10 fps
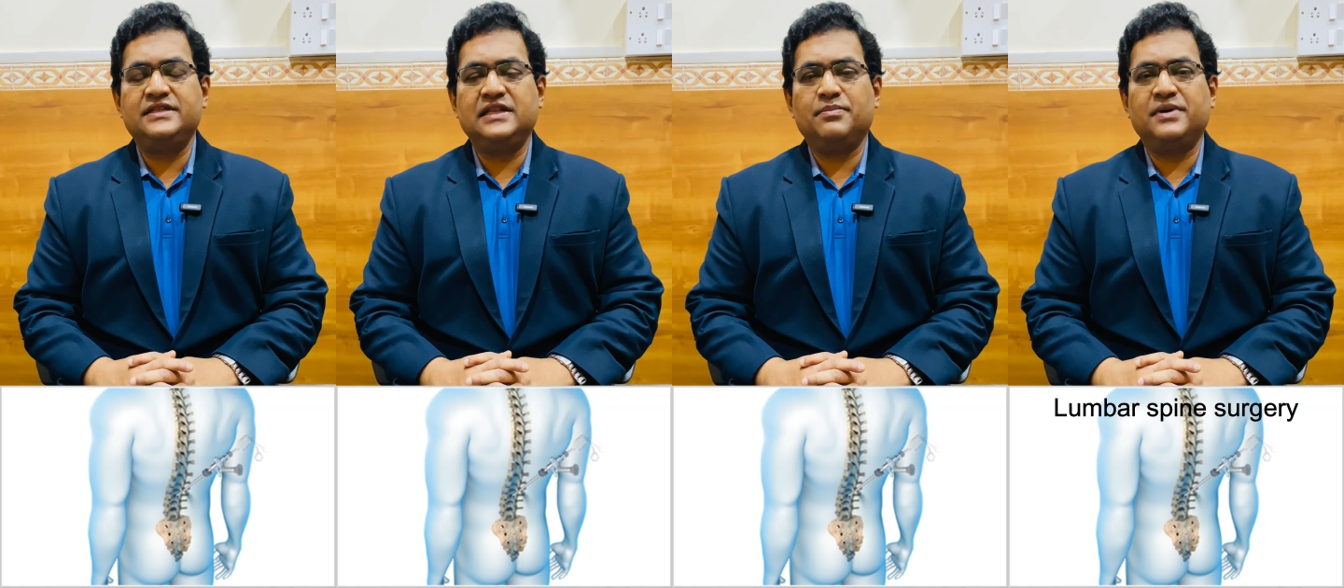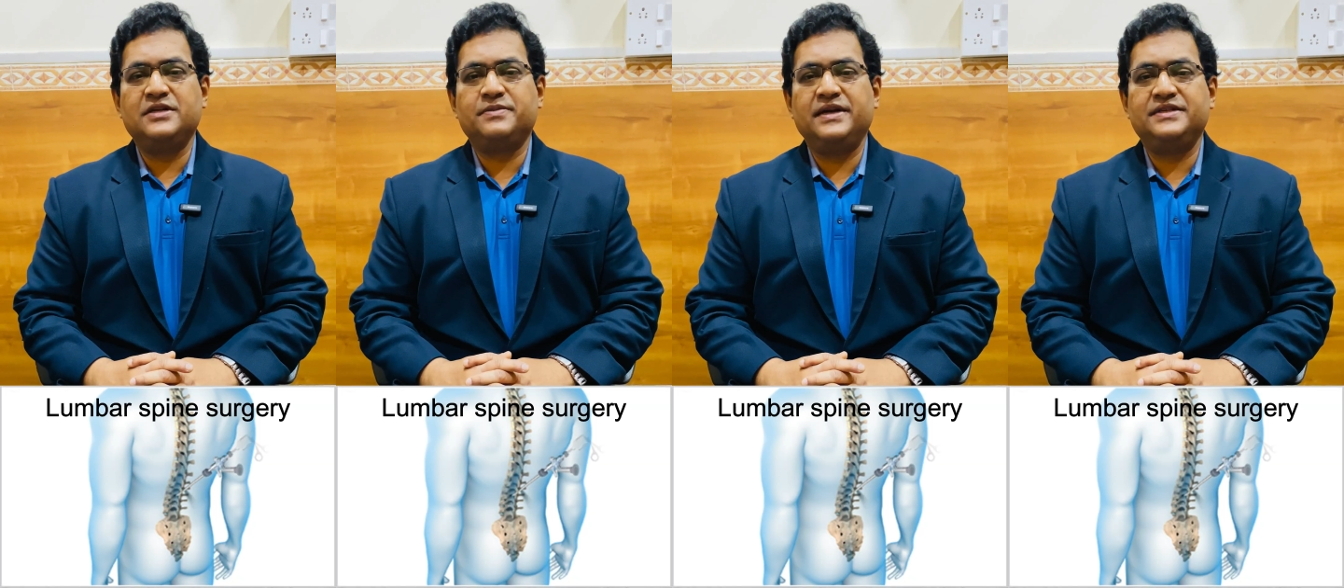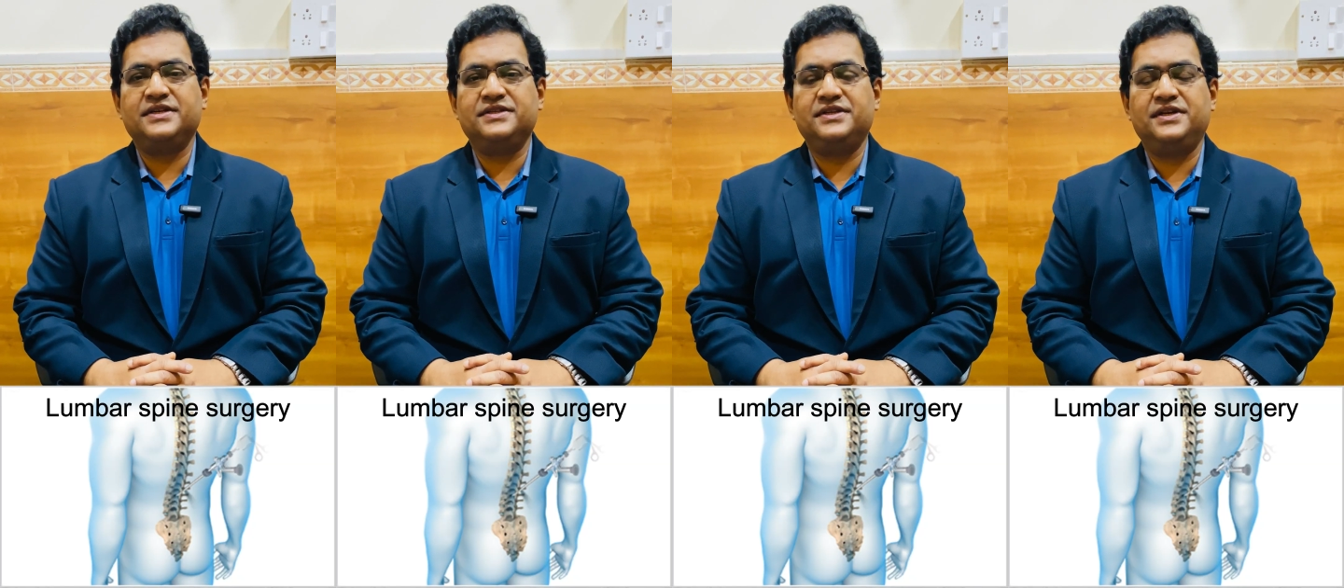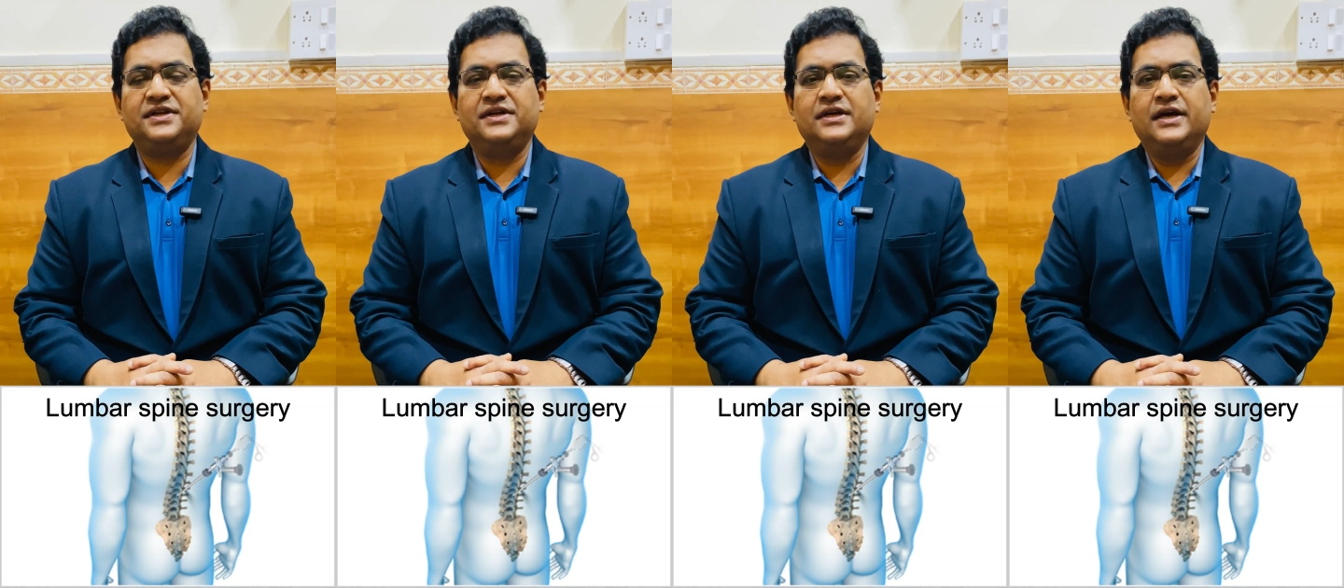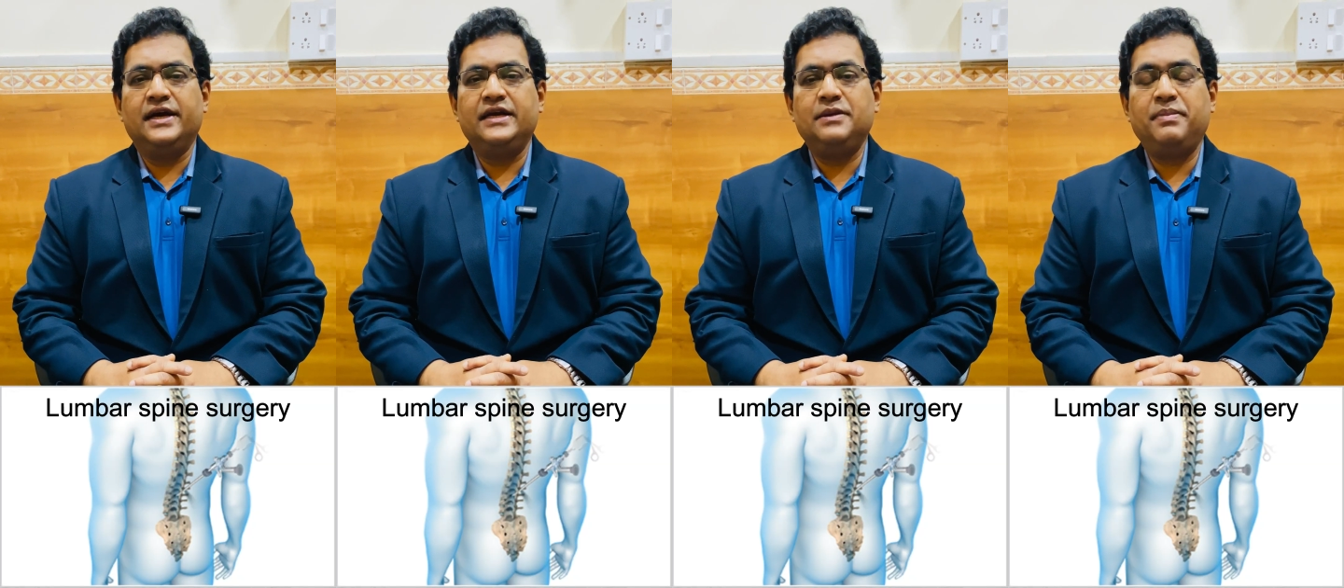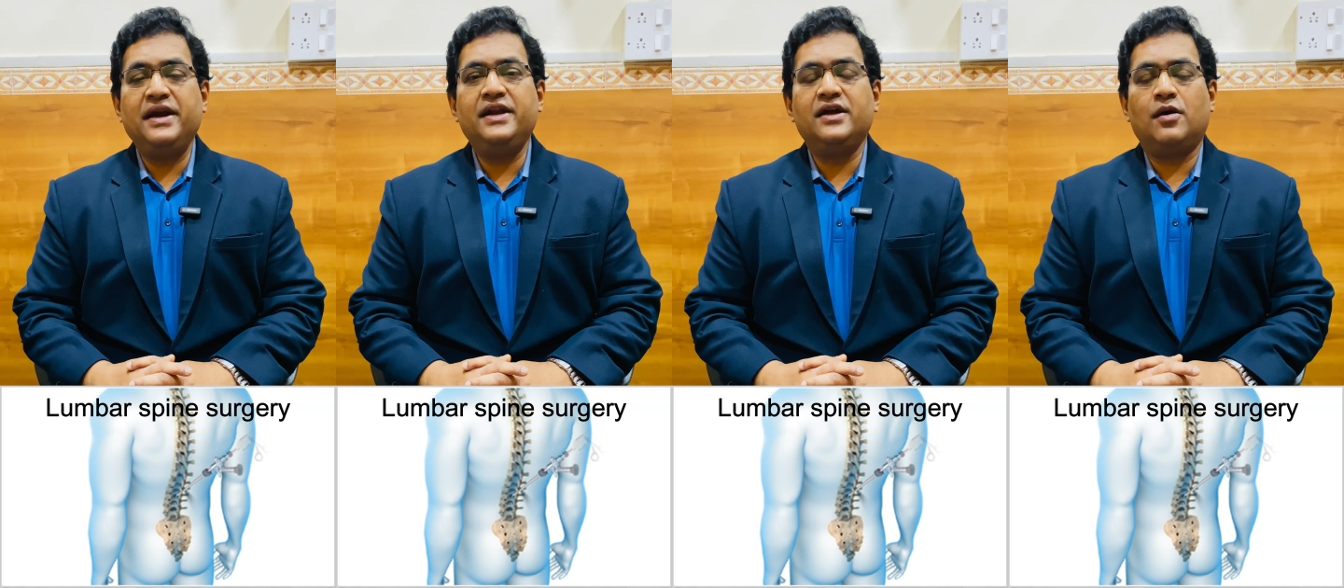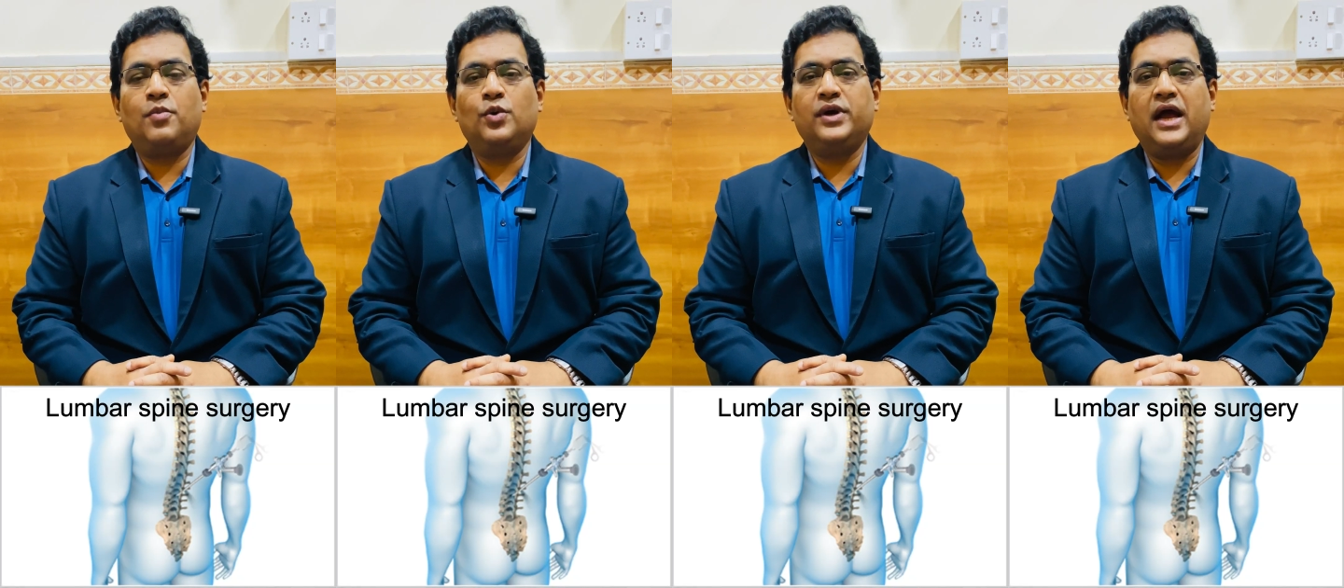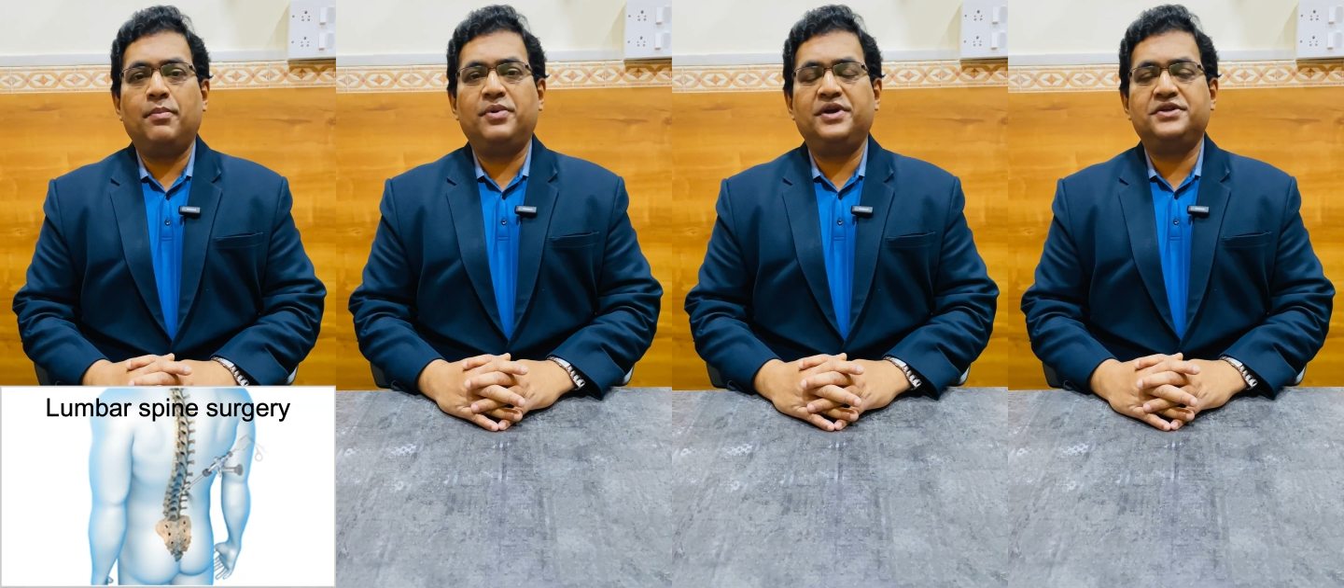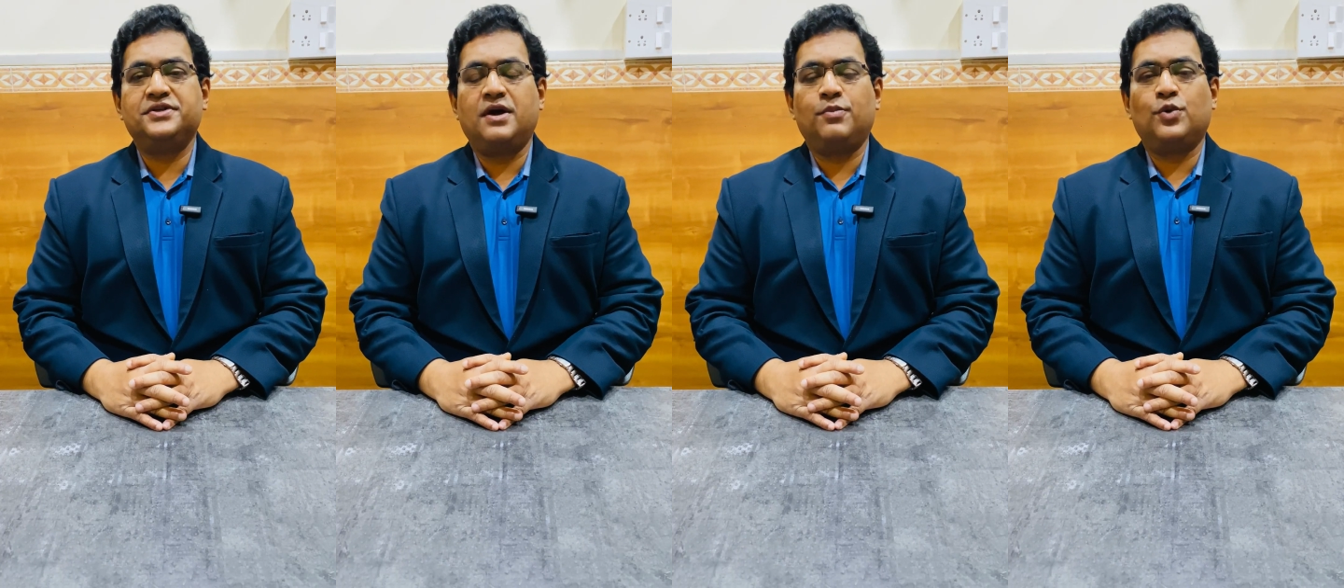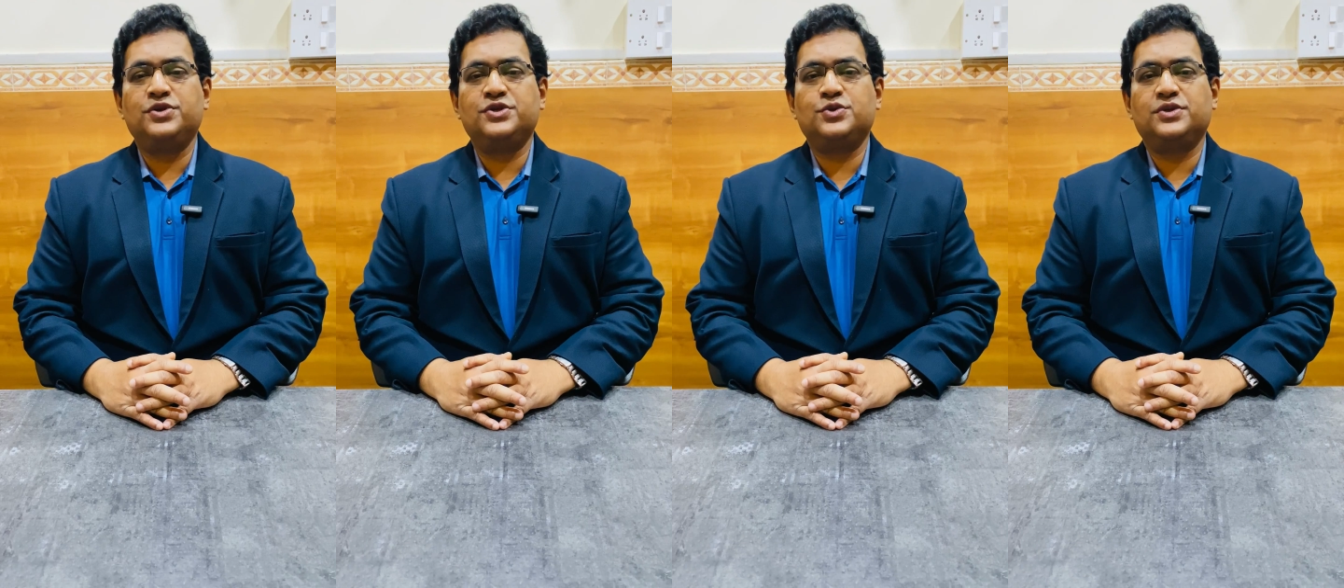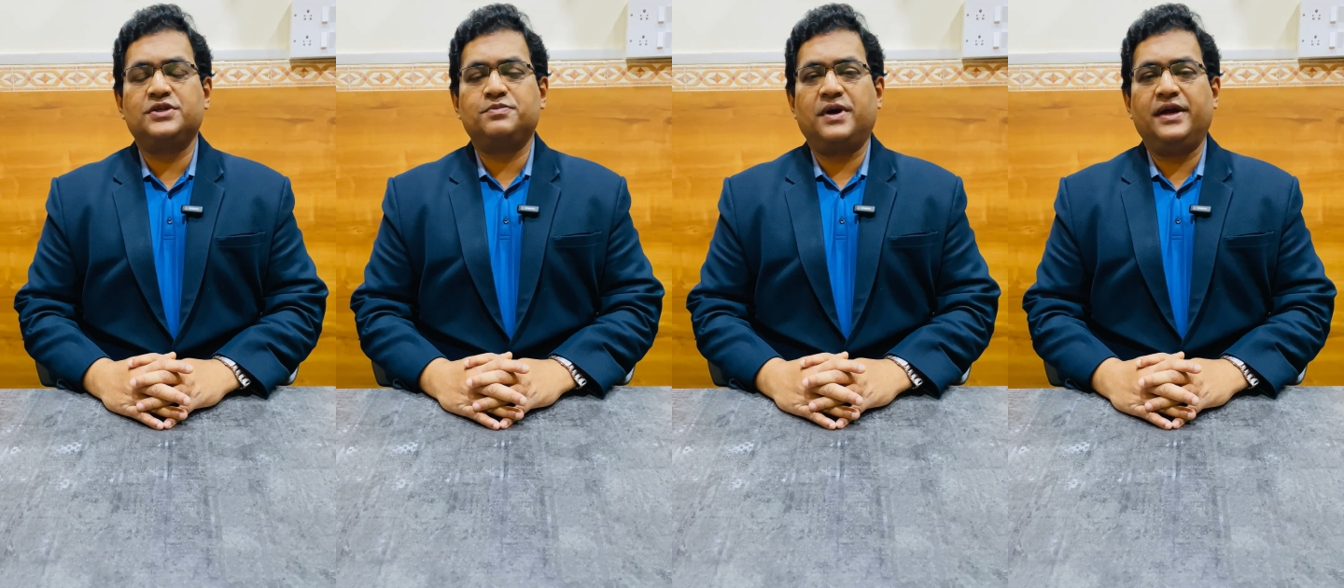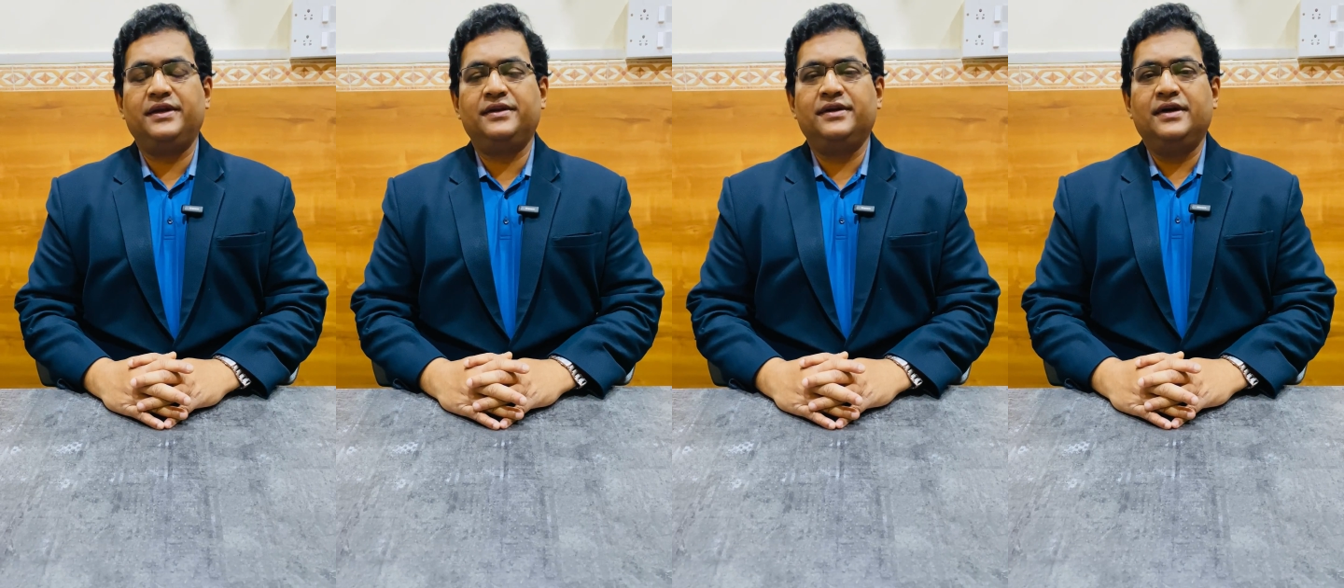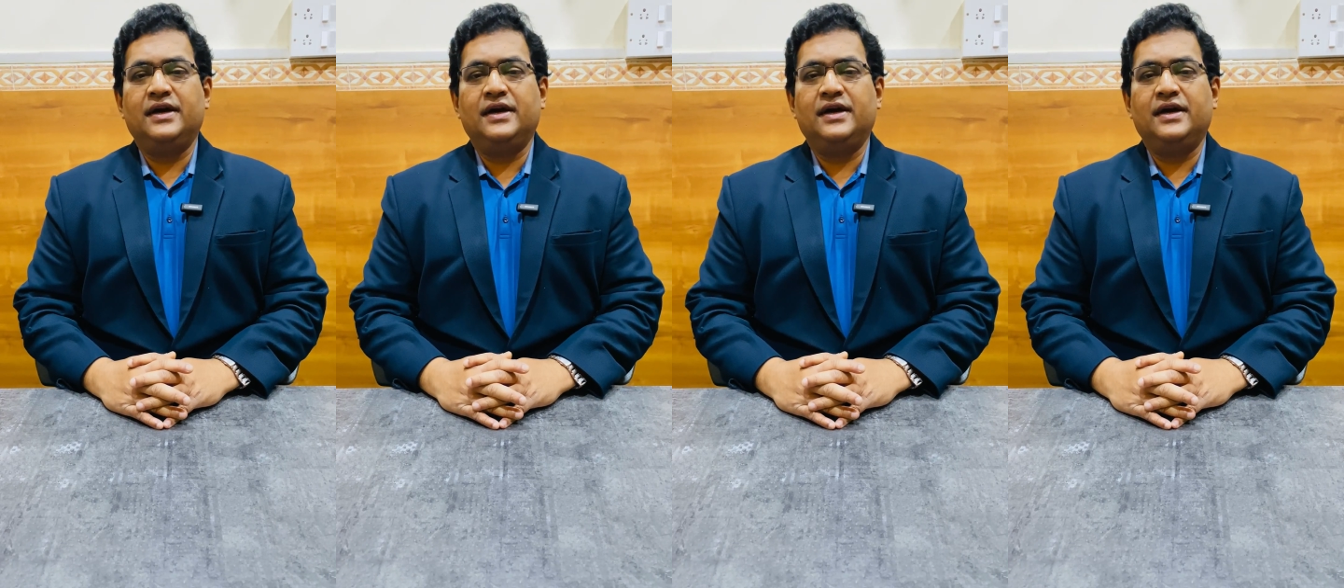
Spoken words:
is lumbar spine surgery. Depending upon approaches to the spine,